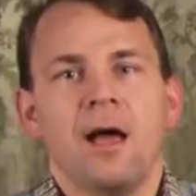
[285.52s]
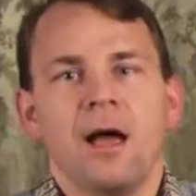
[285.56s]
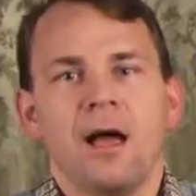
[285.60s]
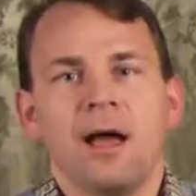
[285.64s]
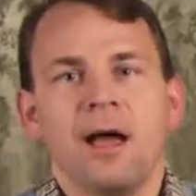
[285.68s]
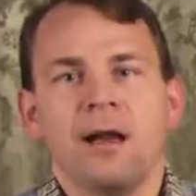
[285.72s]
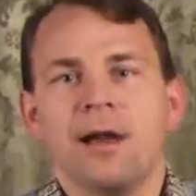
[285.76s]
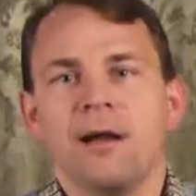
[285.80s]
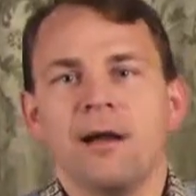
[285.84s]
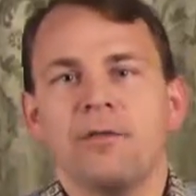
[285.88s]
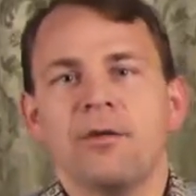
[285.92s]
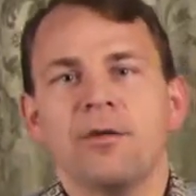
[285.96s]

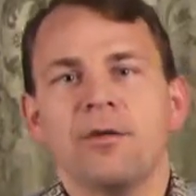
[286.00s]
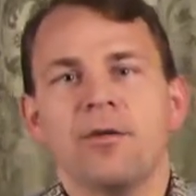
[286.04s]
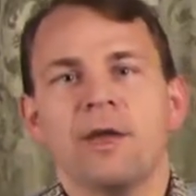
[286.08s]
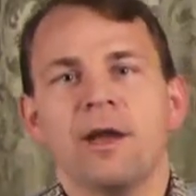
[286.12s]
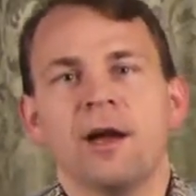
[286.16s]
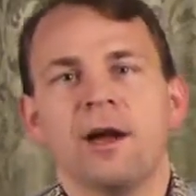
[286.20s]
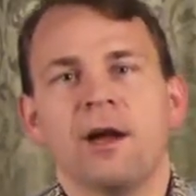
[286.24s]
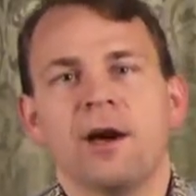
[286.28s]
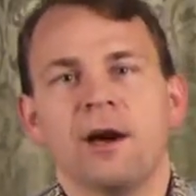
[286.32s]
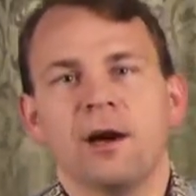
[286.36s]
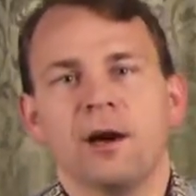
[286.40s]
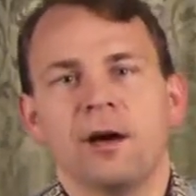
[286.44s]
And
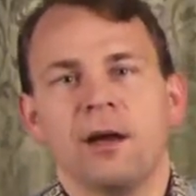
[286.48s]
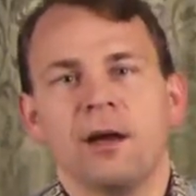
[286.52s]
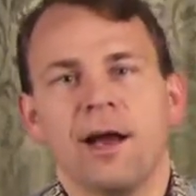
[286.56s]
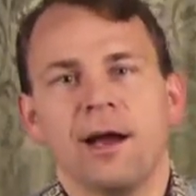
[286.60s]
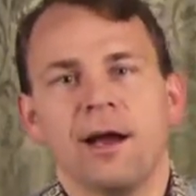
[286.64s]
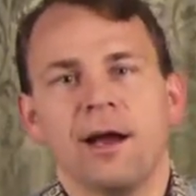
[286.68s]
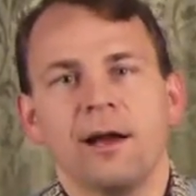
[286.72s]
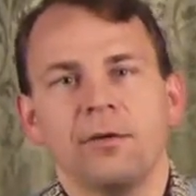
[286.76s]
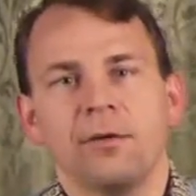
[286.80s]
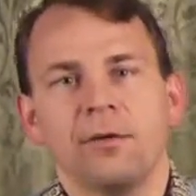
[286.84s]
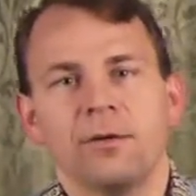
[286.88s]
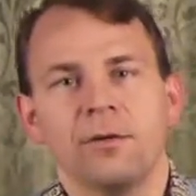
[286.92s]
everything in our
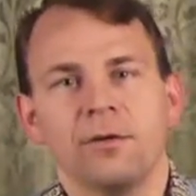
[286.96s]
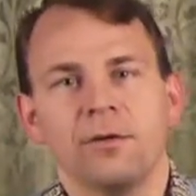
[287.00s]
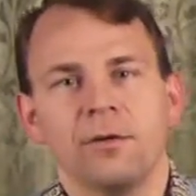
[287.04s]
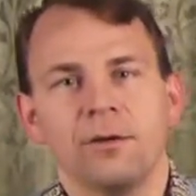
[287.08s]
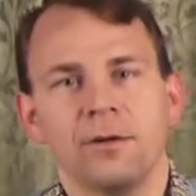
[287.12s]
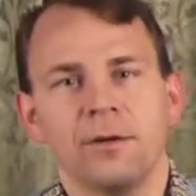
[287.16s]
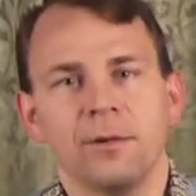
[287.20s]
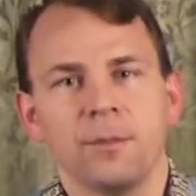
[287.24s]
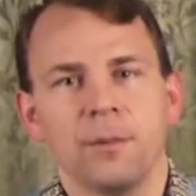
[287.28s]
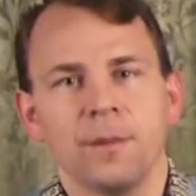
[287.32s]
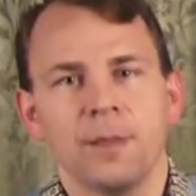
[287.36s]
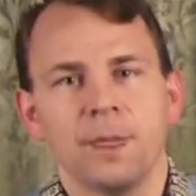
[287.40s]
life
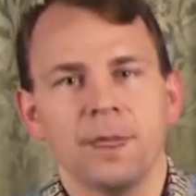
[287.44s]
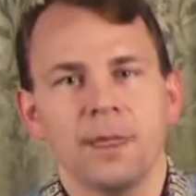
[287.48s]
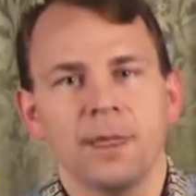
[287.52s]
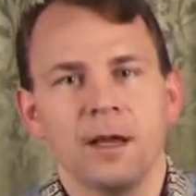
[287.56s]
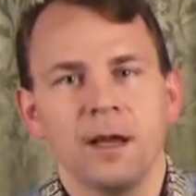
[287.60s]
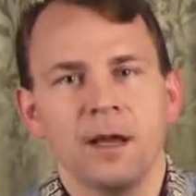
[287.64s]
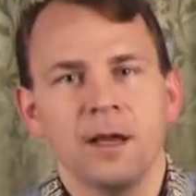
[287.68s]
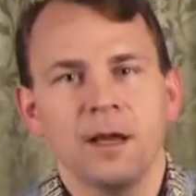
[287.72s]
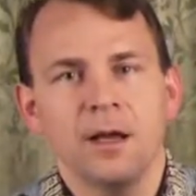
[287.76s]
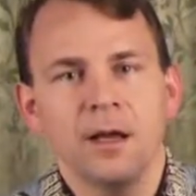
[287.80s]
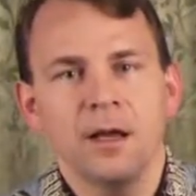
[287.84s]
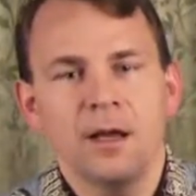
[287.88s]

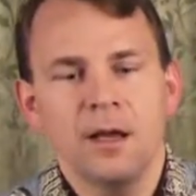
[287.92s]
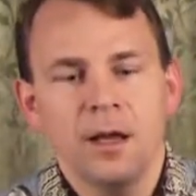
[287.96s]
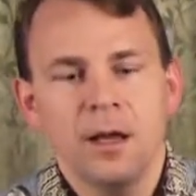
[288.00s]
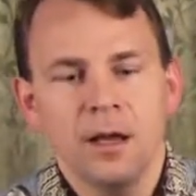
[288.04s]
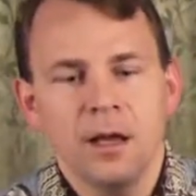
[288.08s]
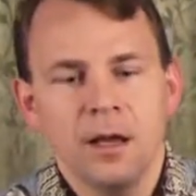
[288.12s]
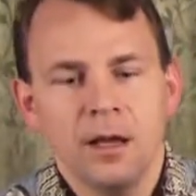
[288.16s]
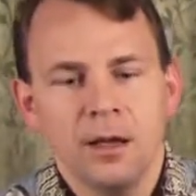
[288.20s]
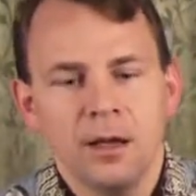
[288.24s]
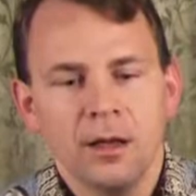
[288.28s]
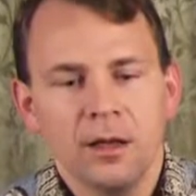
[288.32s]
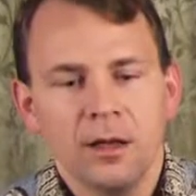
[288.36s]

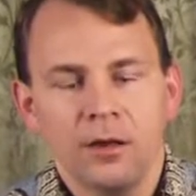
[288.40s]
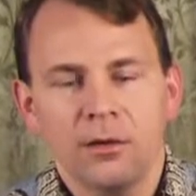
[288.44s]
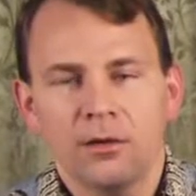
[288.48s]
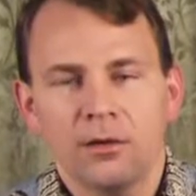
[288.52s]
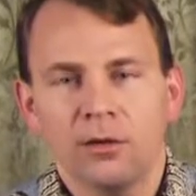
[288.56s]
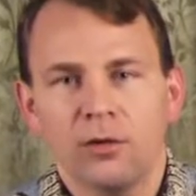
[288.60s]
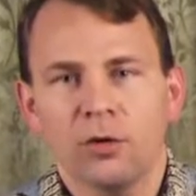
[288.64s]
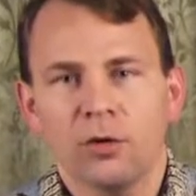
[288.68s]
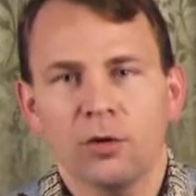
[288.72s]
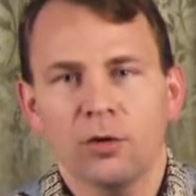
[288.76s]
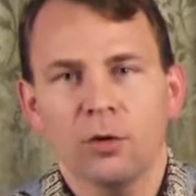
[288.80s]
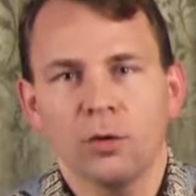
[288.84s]

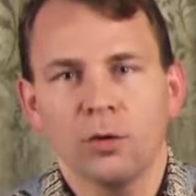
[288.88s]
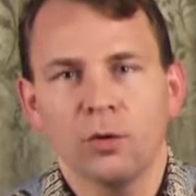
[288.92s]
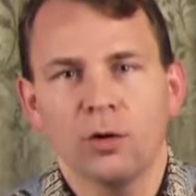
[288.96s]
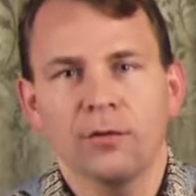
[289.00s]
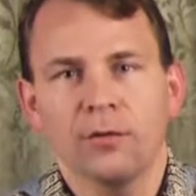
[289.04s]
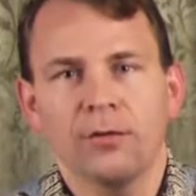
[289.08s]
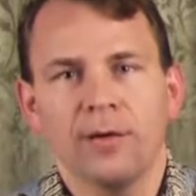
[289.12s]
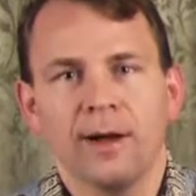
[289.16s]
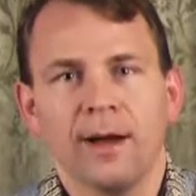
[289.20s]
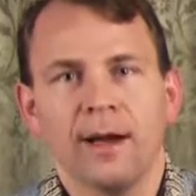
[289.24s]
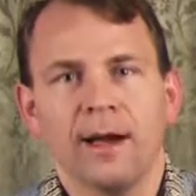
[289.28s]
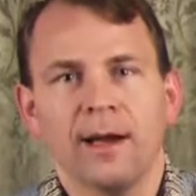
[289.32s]
is to
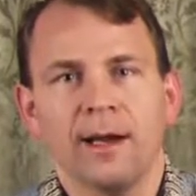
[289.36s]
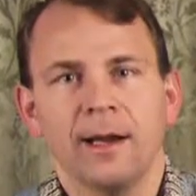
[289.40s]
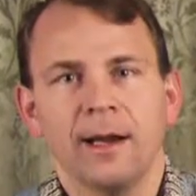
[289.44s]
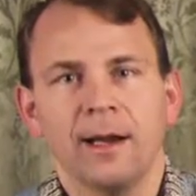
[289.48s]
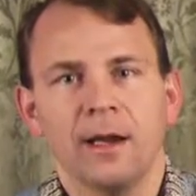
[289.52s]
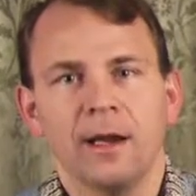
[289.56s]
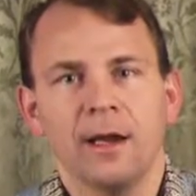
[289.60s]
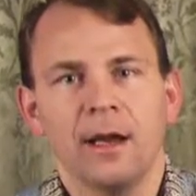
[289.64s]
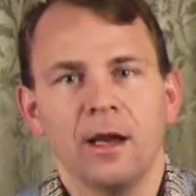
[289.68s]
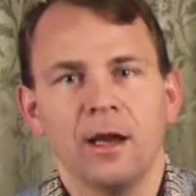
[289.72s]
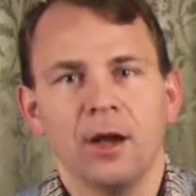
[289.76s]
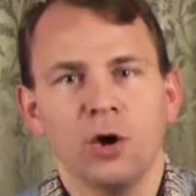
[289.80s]
glorify
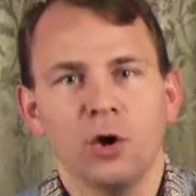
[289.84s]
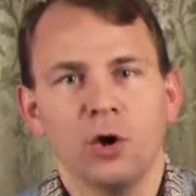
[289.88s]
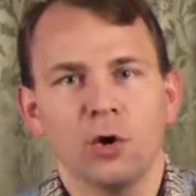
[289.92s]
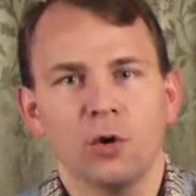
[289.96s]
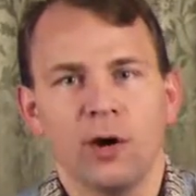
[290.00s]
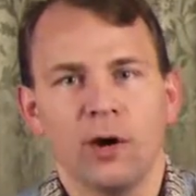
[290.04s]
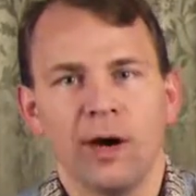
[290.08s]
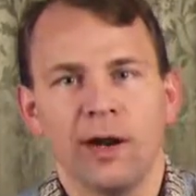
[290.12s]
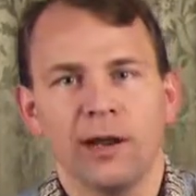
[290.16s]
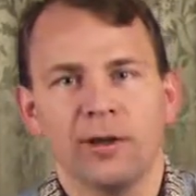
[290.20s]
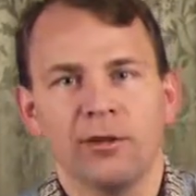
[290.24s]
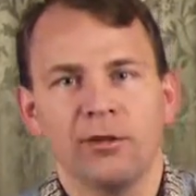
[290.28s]

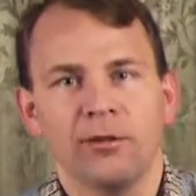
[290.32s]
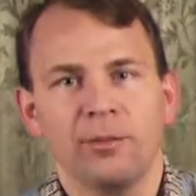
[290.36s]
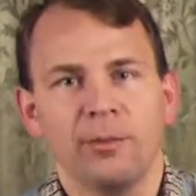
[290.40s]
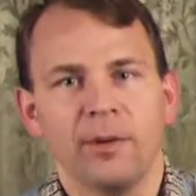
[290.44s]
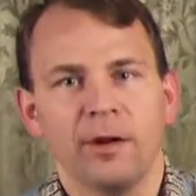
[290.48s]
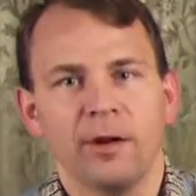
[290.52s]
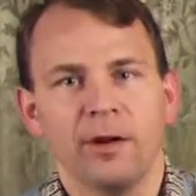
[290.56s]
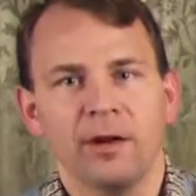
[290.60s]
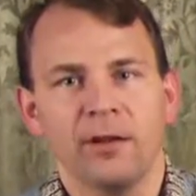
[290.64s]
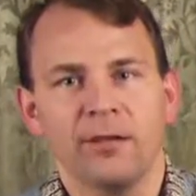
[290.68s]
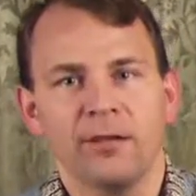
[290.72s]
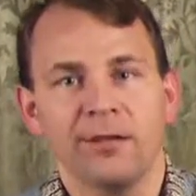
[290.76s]
Christ
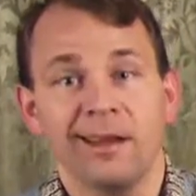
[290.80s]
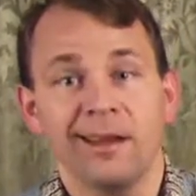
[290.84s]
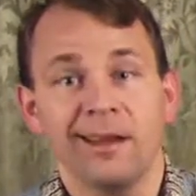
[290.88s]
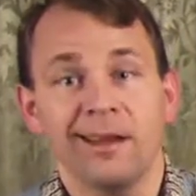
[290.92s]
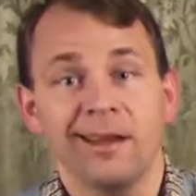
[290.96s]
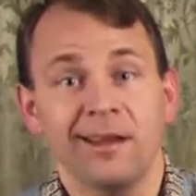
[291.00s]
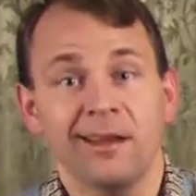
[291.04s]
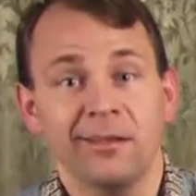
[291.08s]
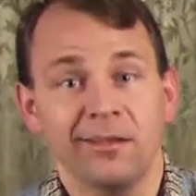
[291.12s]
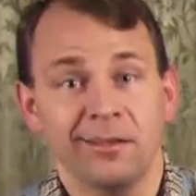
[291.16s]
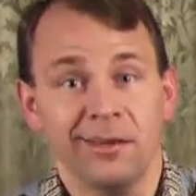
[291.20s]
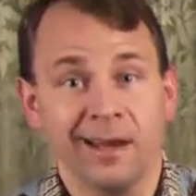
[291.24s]
because he
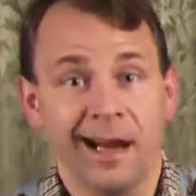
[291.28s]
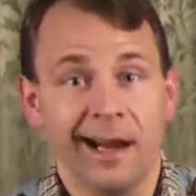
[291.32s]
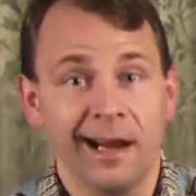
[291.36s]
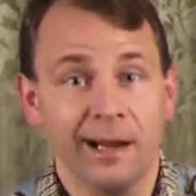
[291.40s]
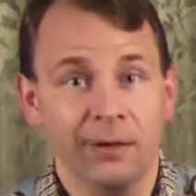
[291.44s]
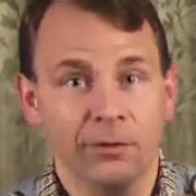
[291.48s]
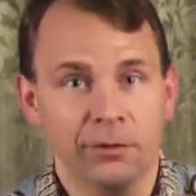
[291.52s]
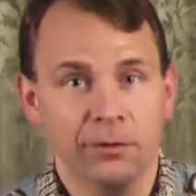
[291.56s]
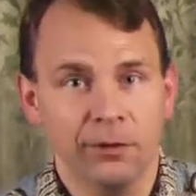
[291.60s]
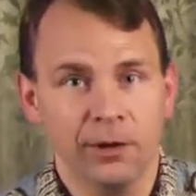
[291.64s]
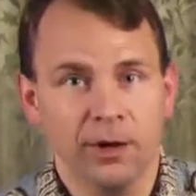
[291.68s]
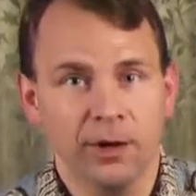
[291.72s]
has
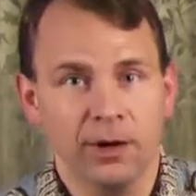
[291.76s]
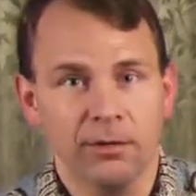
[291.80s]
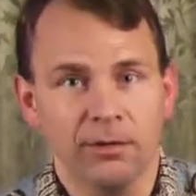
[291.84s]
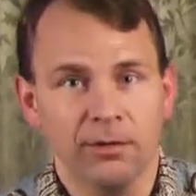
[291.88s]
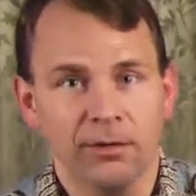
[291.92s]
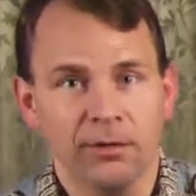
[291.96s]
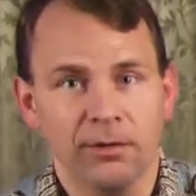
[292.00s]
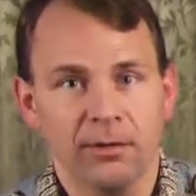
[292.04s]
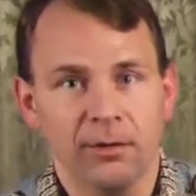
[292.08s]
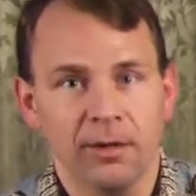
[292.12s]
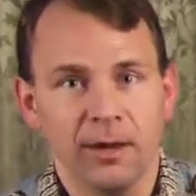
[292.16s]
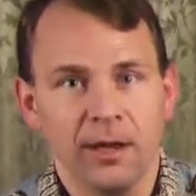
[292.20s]
died for
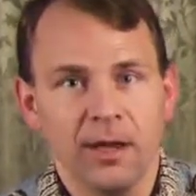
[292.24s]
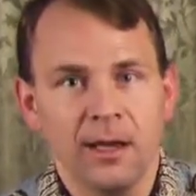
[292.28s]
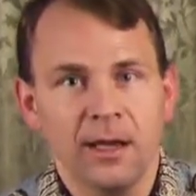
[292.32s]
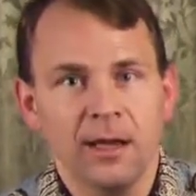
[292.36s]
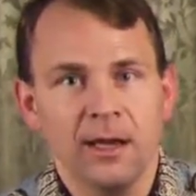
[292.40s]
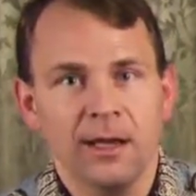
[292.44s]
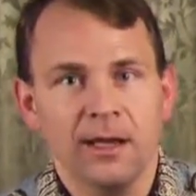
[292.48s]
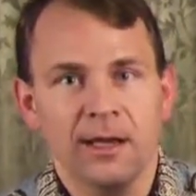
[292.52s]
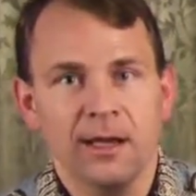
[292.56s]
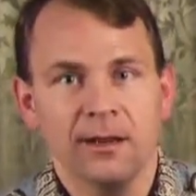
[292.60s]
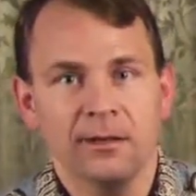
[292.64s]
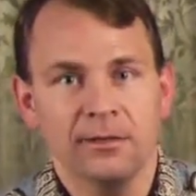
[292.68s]
us.
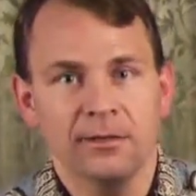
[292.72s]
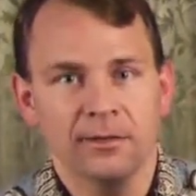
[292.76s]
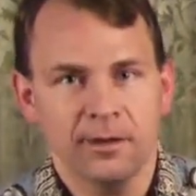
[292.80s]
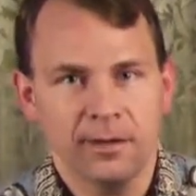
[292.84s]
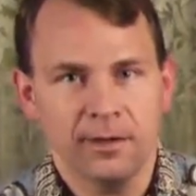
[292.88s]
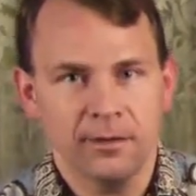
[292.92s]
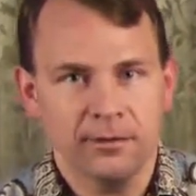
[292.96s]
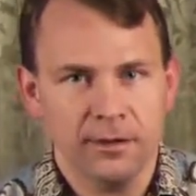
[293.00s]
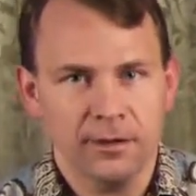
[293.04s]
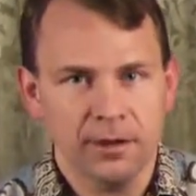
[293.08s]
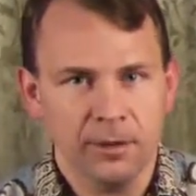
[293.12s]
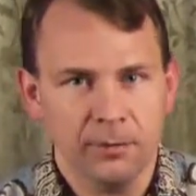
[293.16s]
He has
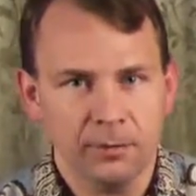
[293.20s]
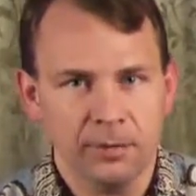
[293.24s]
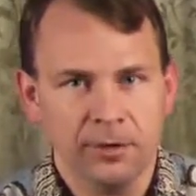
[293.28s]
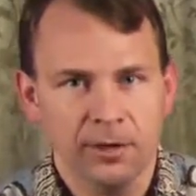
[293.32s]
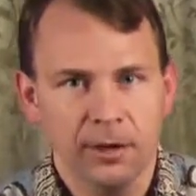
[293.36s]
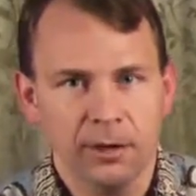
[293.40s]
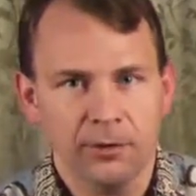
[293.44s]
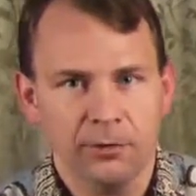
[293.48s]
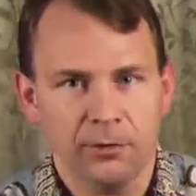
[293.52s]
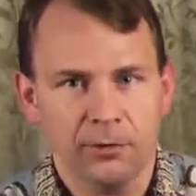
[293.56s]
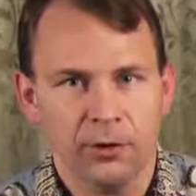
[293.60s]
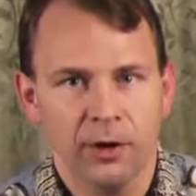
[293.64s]
given
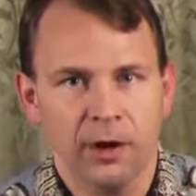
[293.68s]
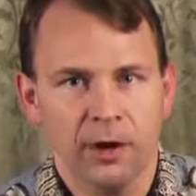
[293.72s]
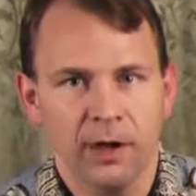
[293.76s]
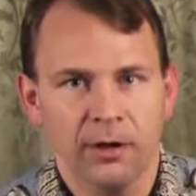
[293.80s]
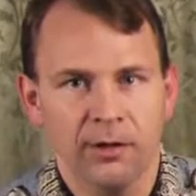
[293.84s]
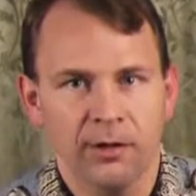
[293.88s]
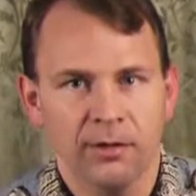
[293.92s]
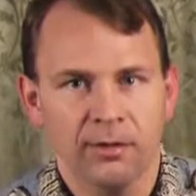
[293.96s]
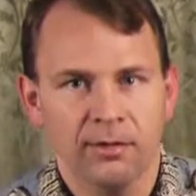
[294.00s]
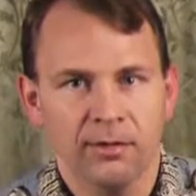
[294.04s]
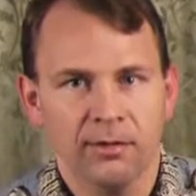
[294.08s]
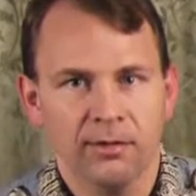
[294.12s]
himself for
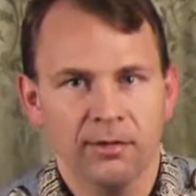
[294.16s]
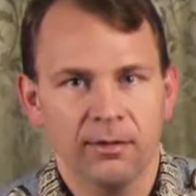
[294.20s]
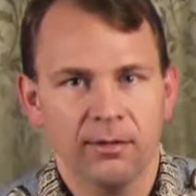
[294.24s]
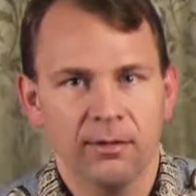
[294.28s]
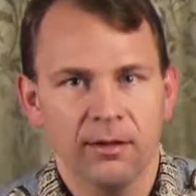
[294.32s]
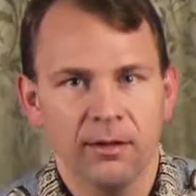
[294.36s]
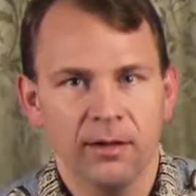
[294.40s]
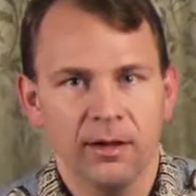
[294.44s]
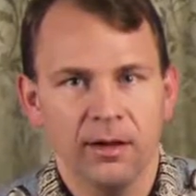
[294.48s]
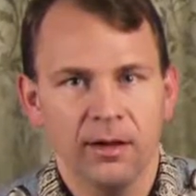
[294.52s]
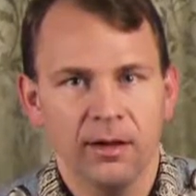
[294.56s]
us.